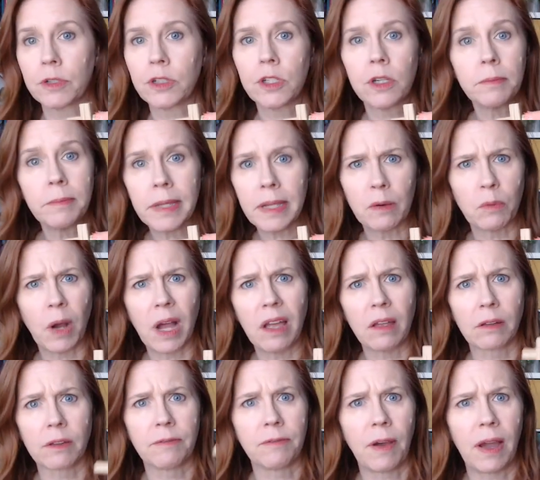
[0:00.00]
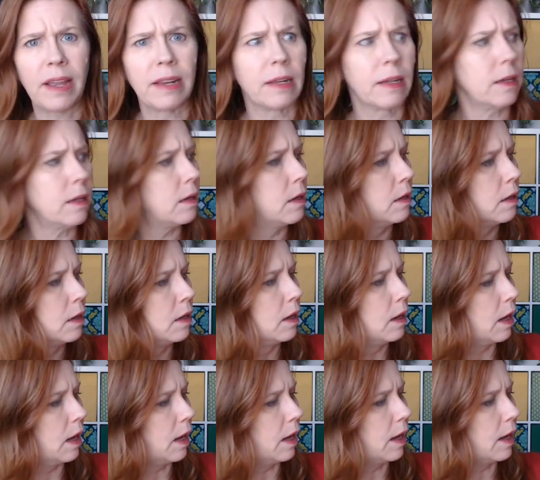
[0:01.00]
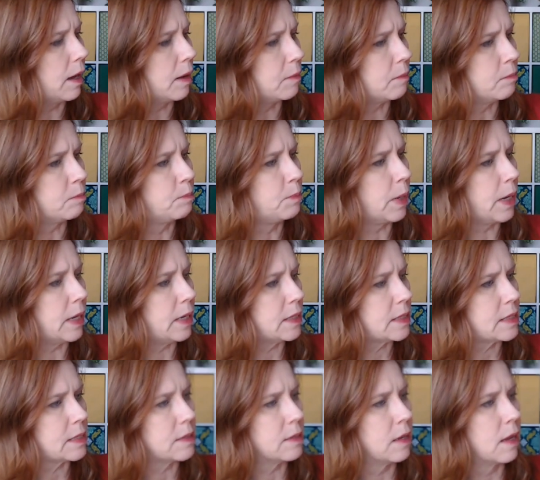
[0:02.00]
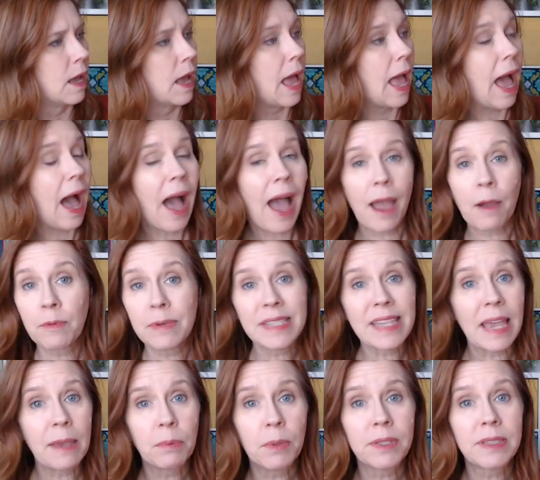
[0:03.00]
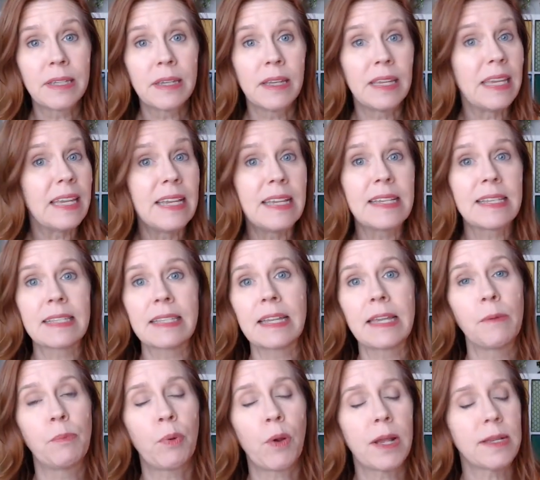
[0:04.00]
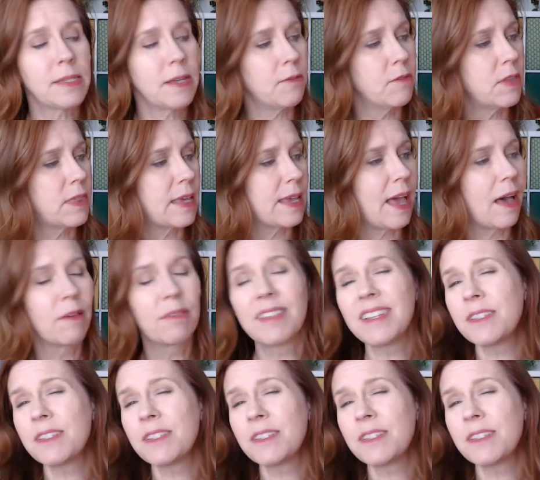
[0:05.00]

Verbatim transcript: It took me a while to find it, um, but I was able to easily press everything out.